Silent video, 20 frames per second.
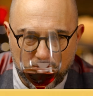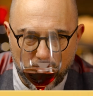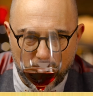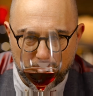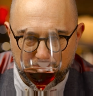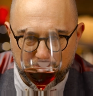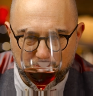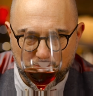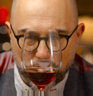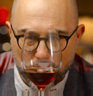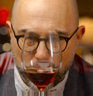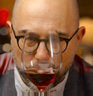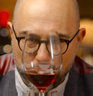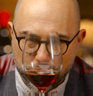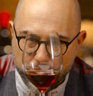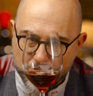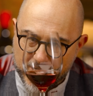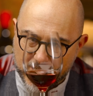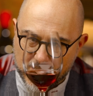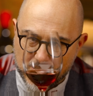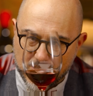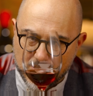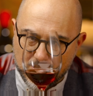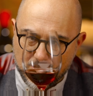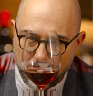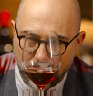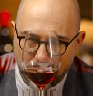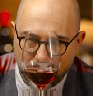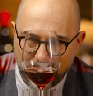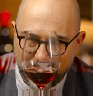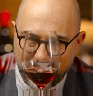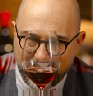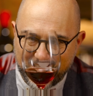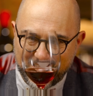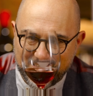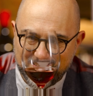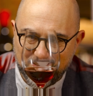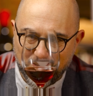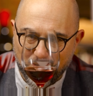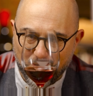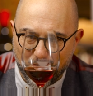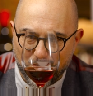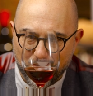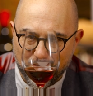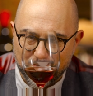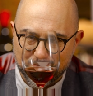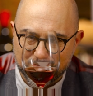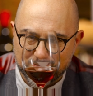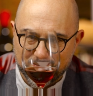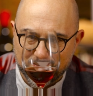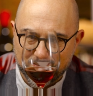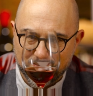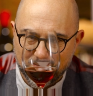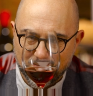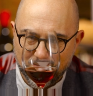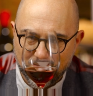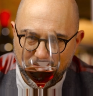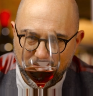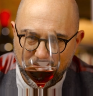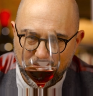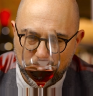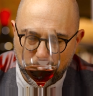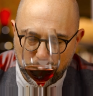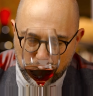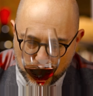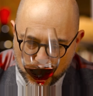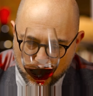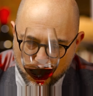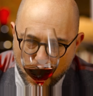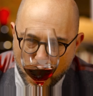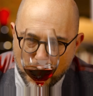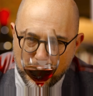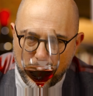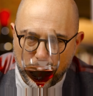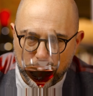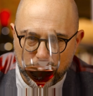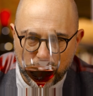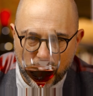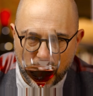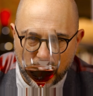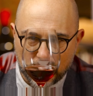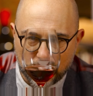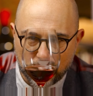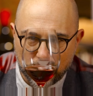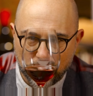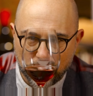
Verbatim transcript: tips, tricks and love, subscribe our channel,